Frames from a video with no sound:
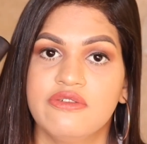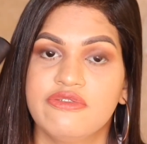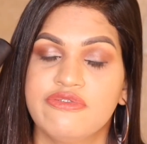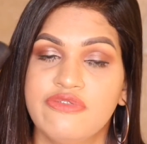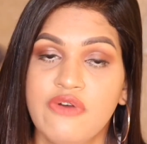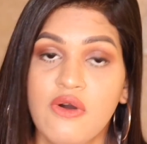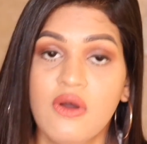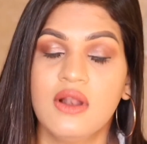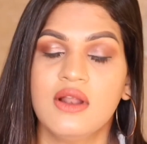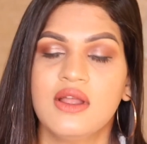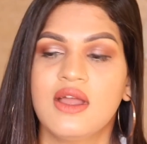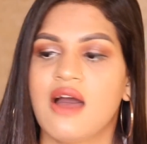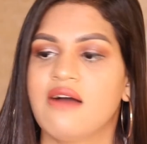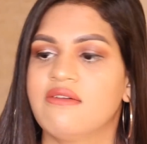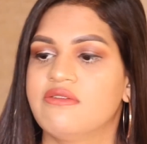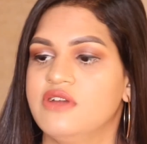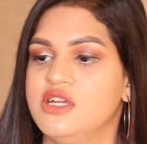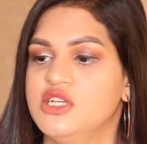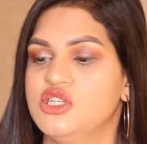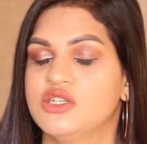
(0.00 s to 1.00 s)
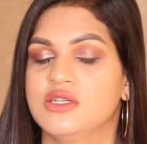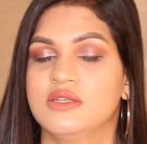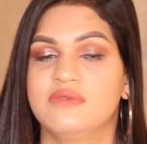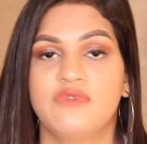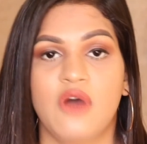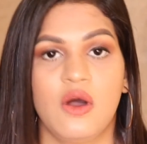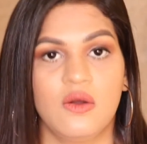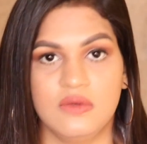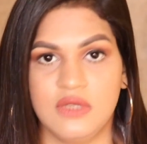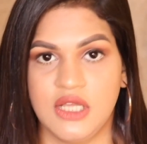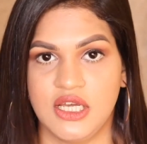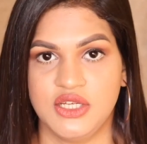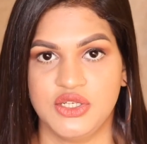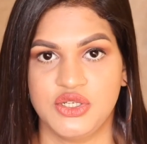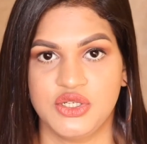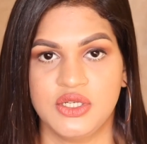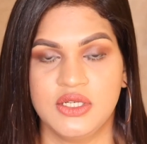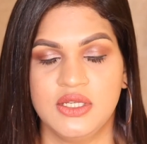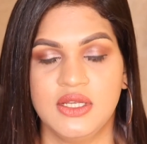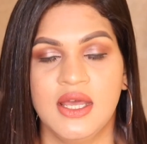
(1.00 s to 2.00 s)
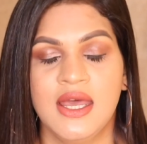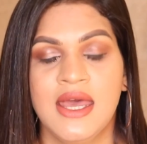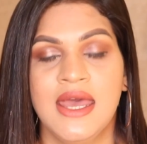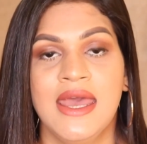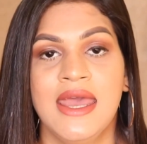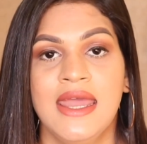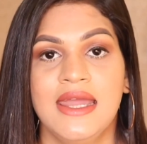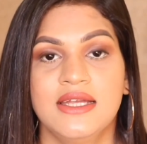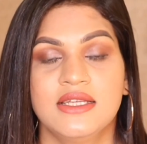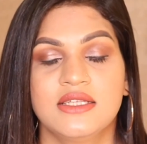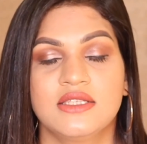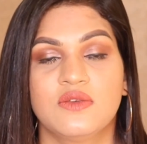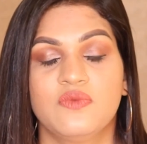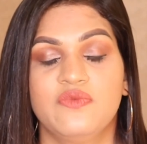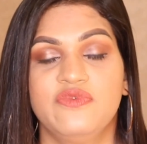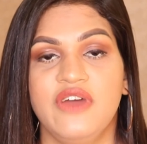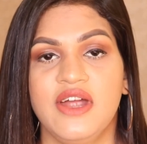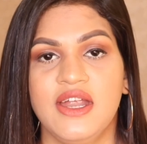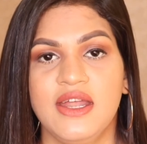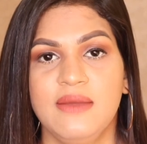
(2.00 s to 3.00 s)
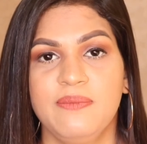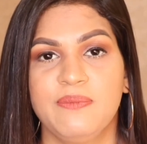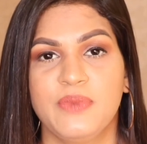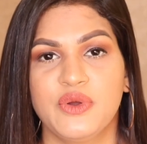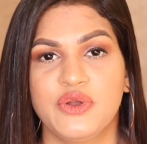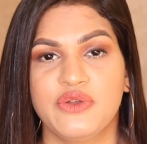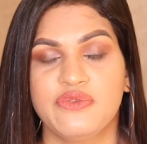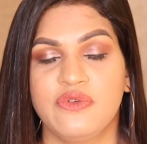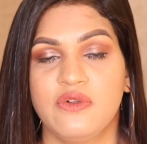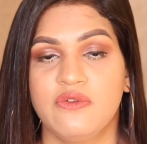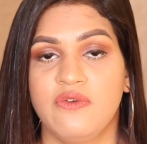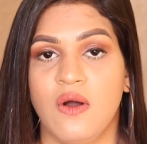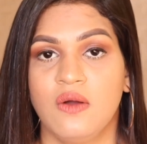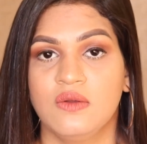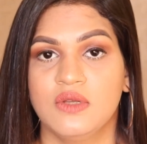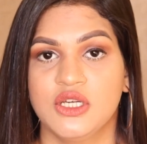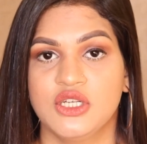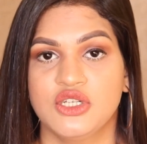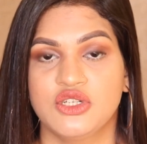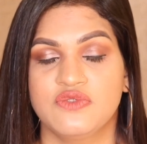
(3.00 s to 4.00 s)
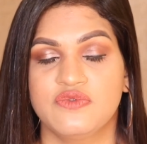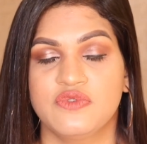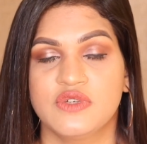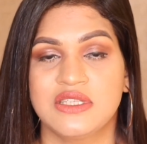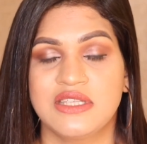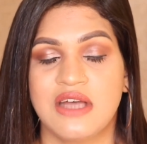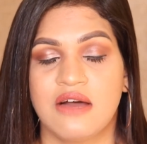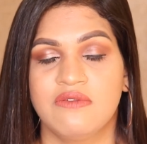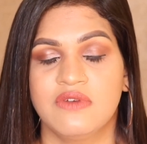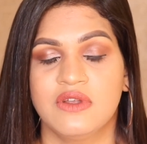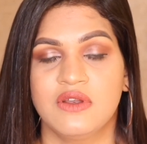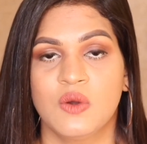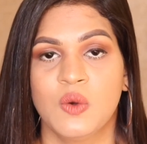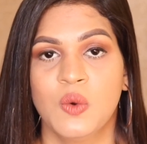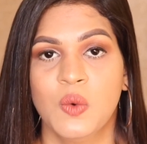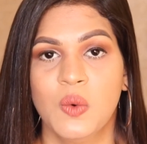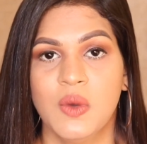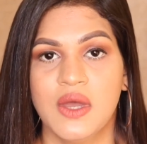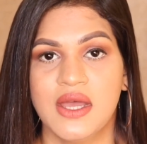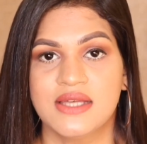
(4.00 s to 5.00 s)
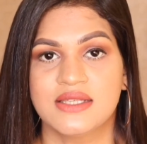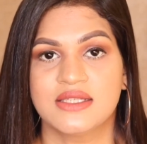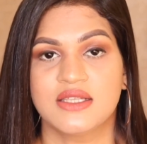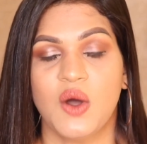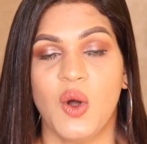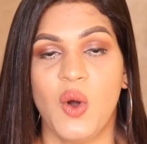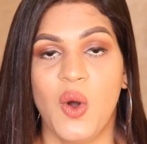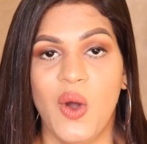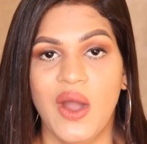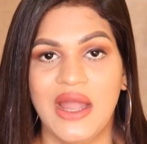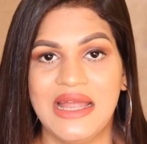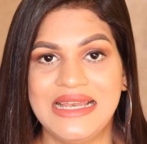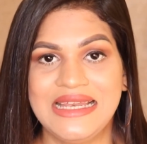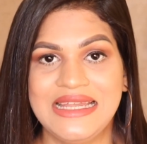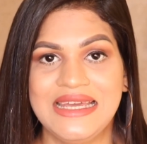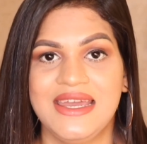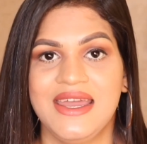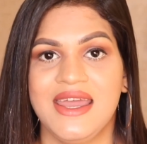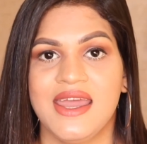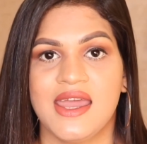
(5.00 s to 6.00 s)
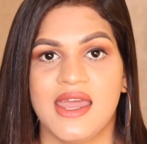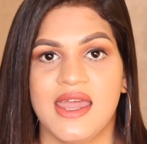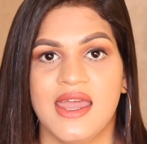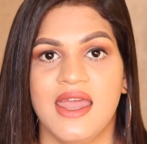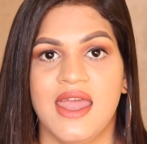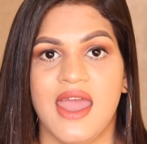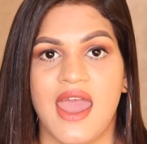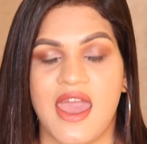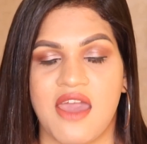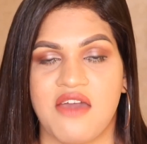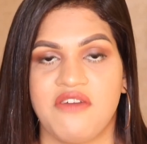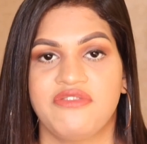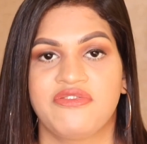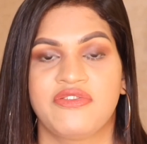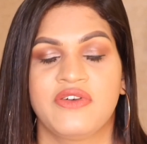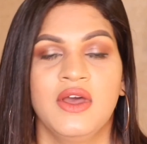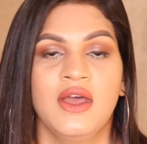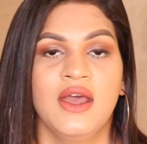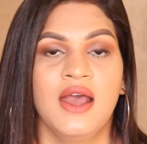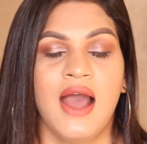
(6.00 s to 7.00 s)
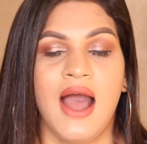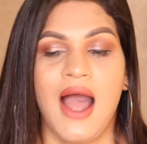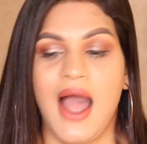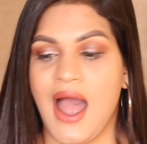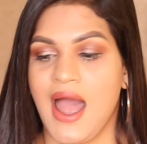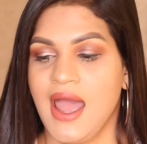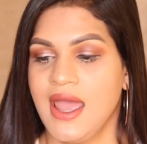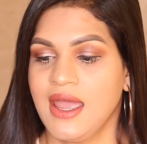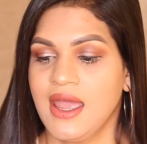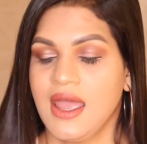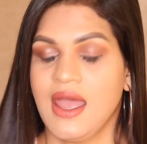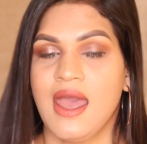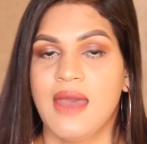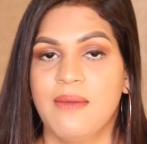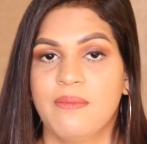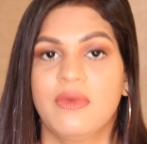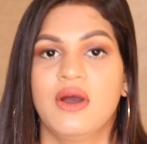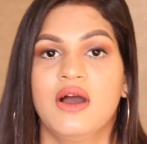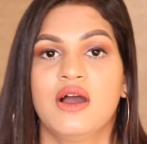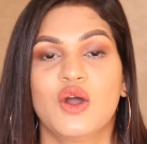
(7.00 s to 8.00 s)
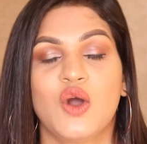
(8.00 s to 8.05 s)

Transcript: full coverage foundation. It is a very beautiful foundation for someone who is oily AF. I am